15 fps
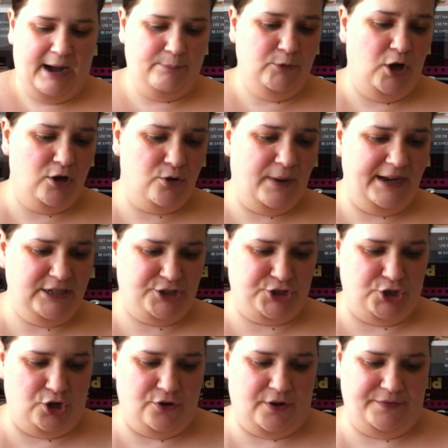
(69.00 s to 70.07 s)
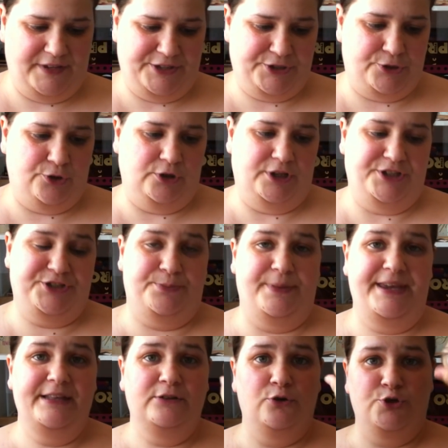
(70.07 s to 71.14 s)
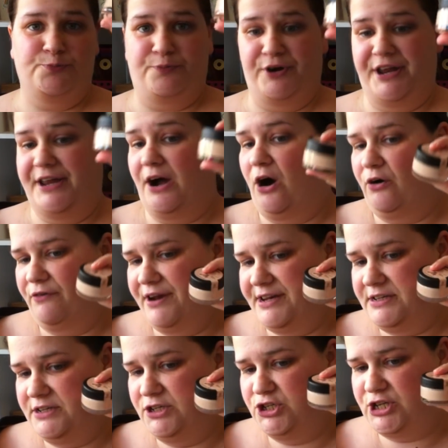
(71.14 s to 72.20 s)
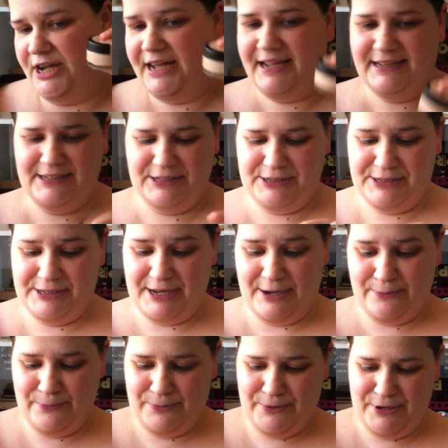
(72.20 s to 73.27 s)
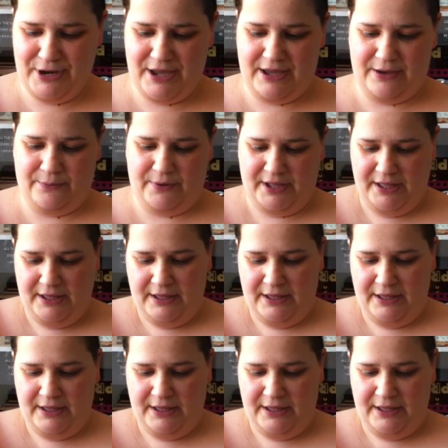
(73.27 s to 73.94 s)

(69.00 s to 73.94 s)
I'm not quite sure on this colour. To me it looks pretty orange. I don't know.